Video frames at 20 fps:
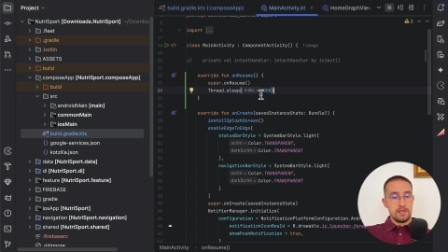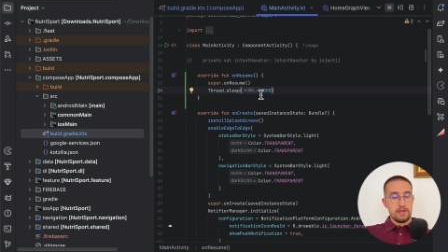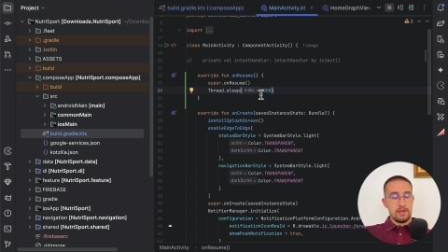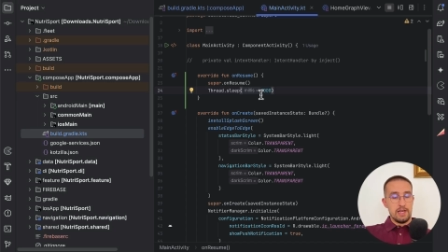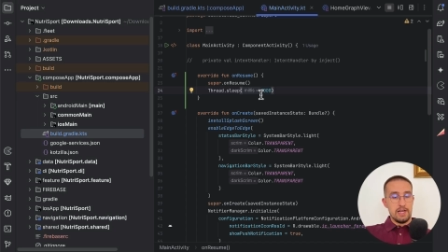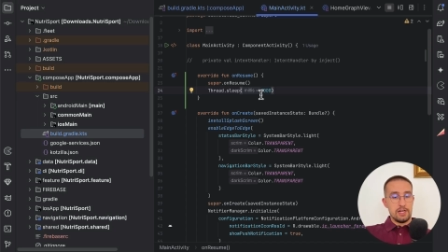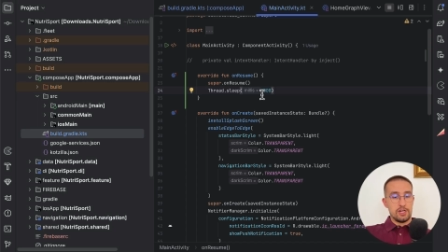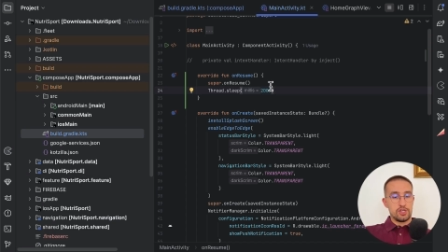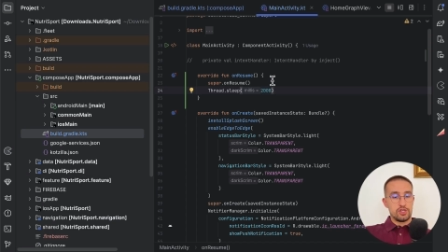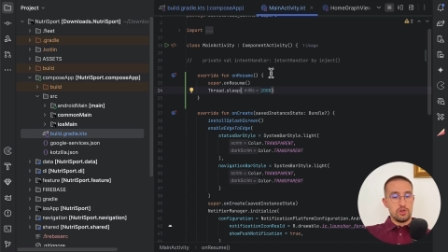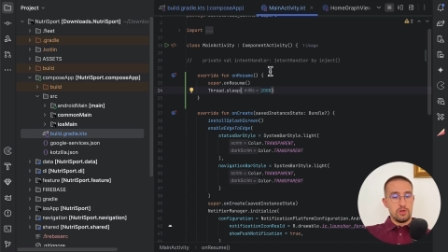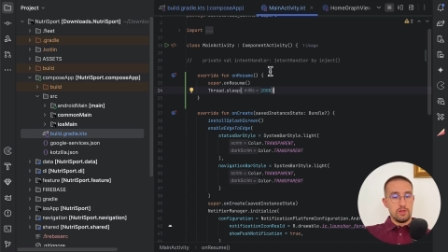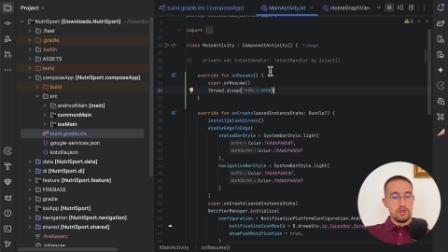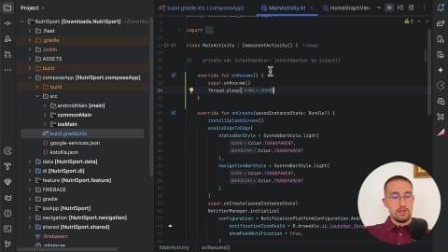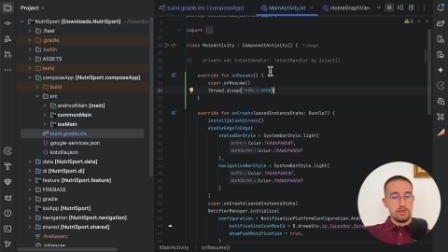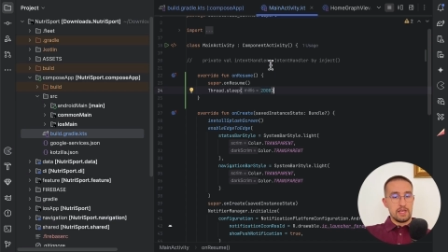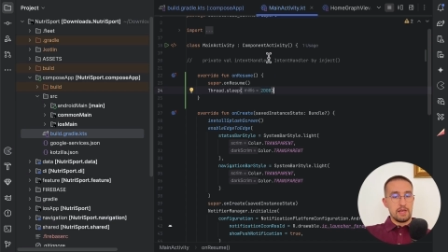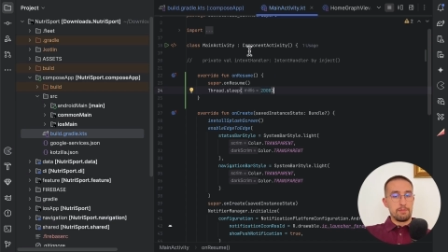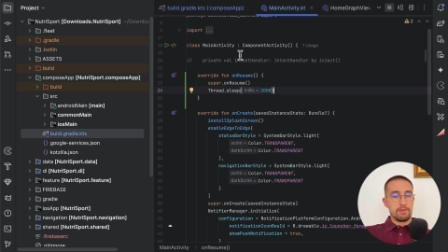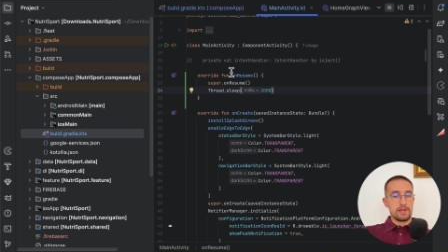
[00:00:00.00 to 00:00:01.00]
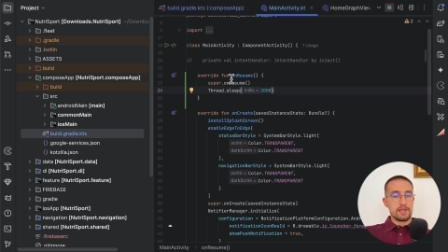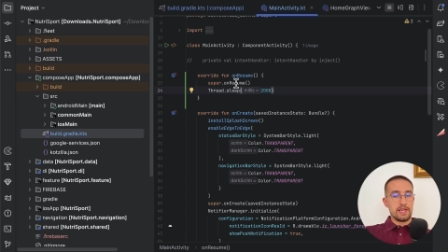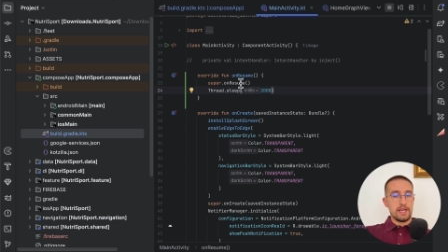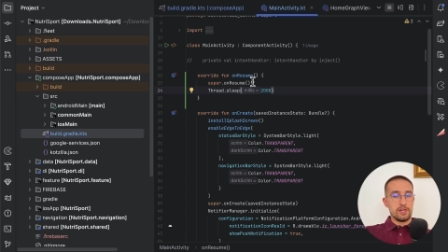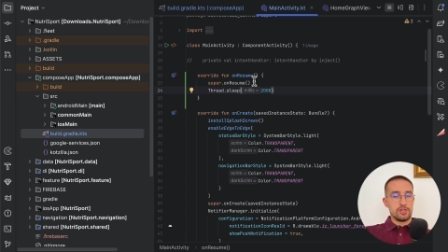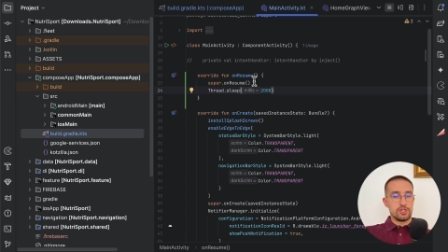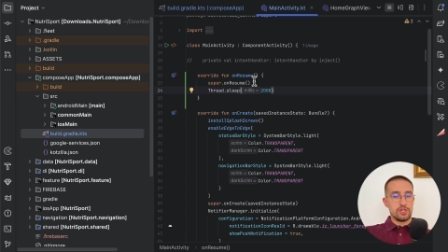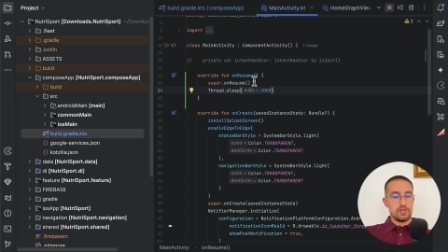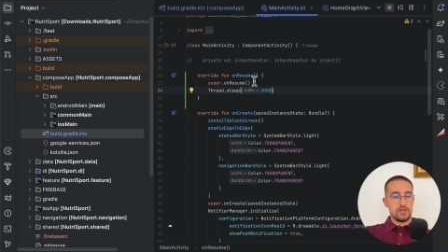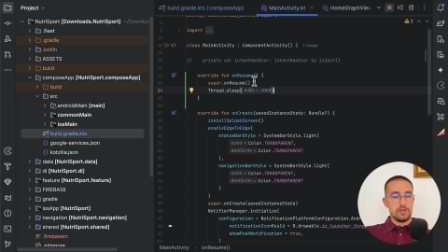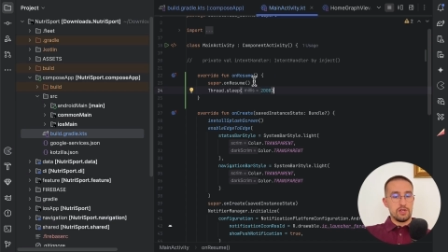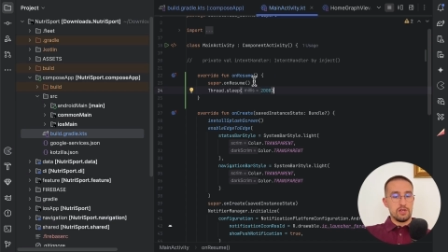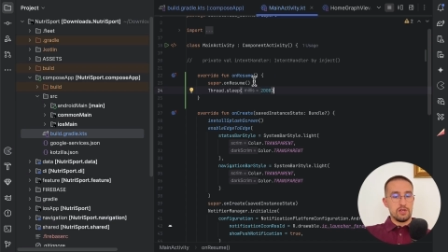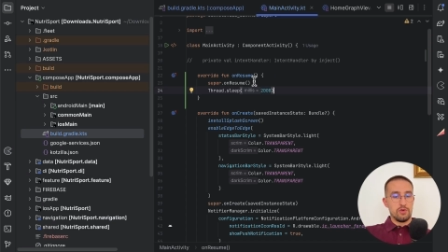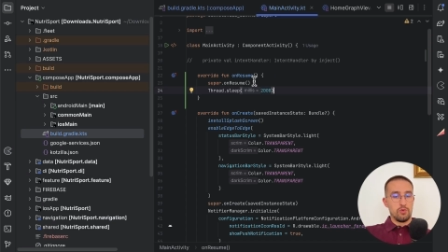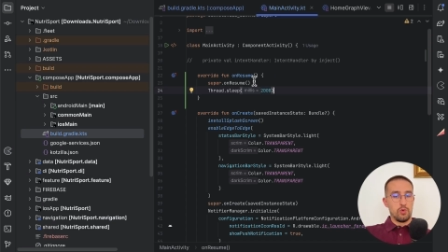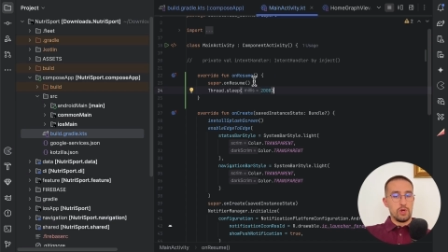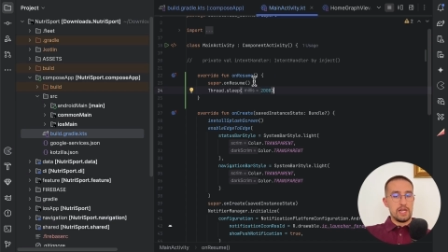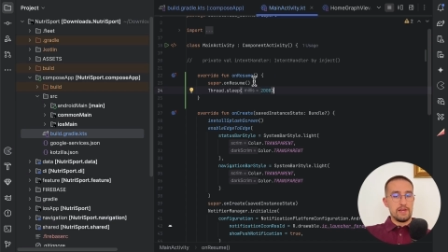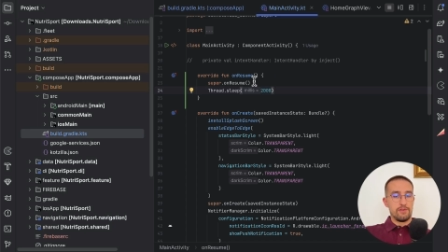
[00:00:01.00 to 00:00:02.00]
actual application
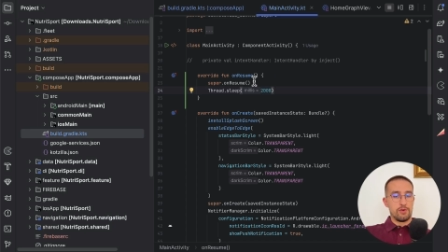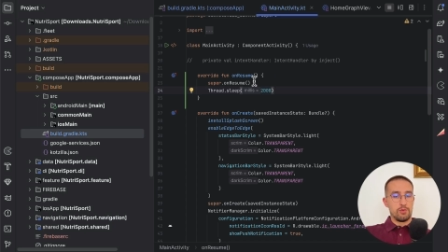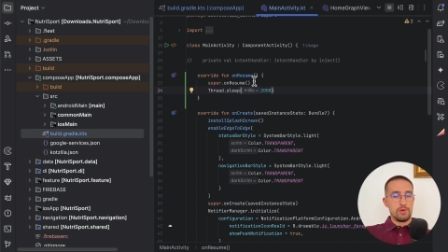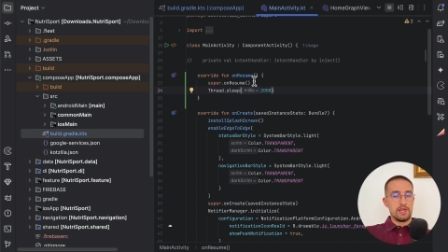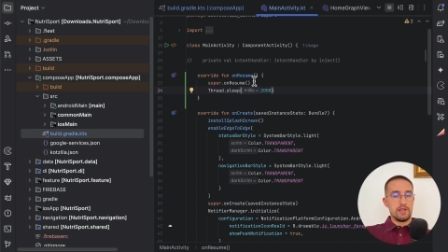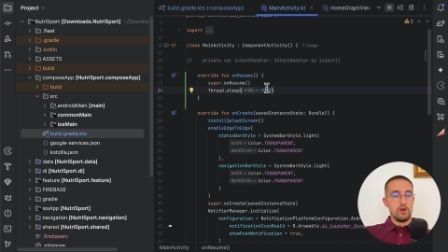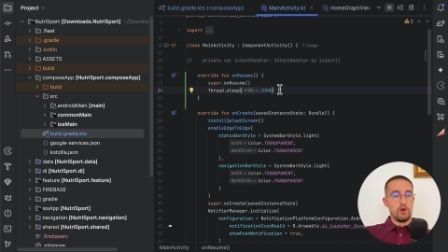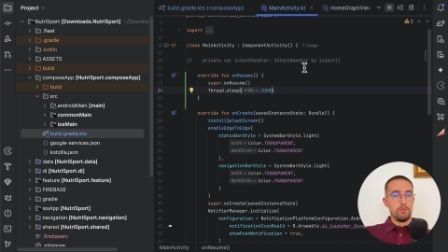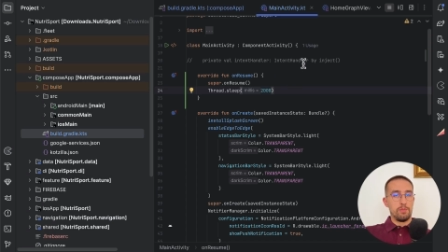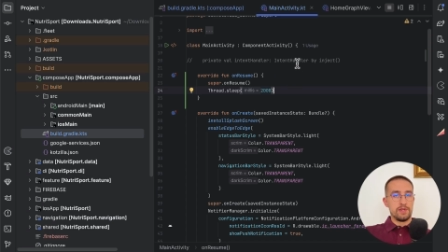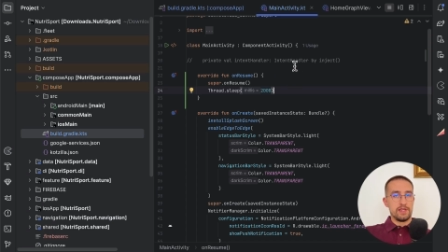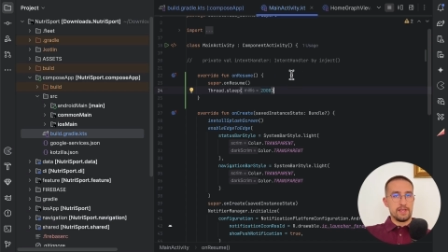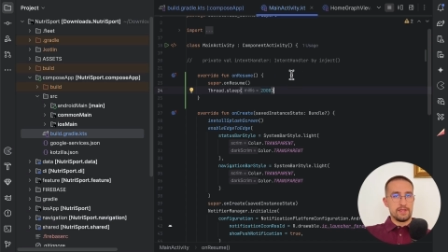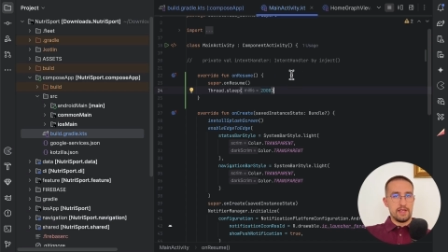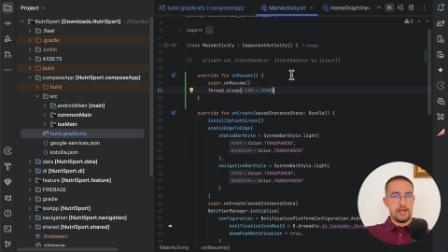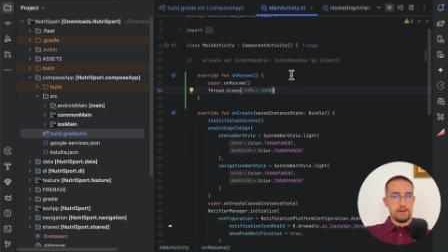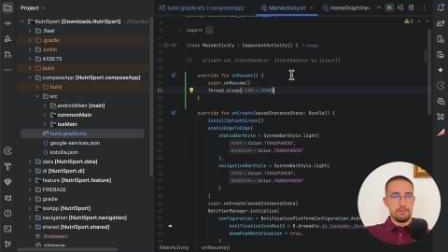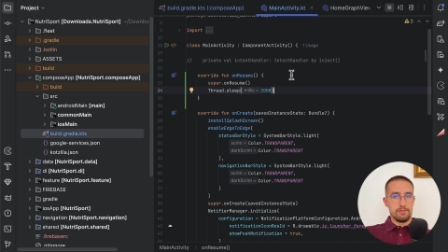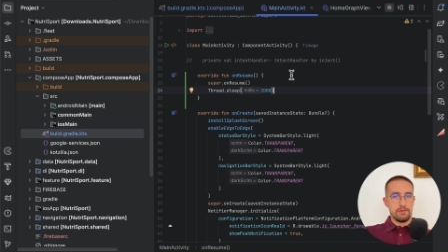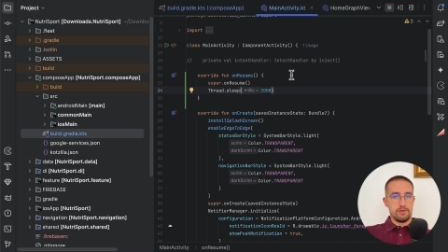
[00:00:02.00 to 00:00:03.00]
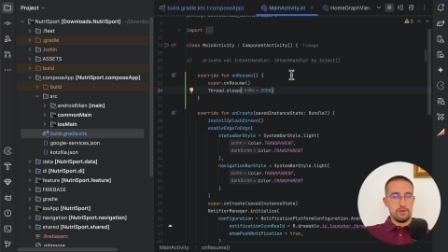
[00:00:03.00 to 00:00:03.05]
whenever we open it up,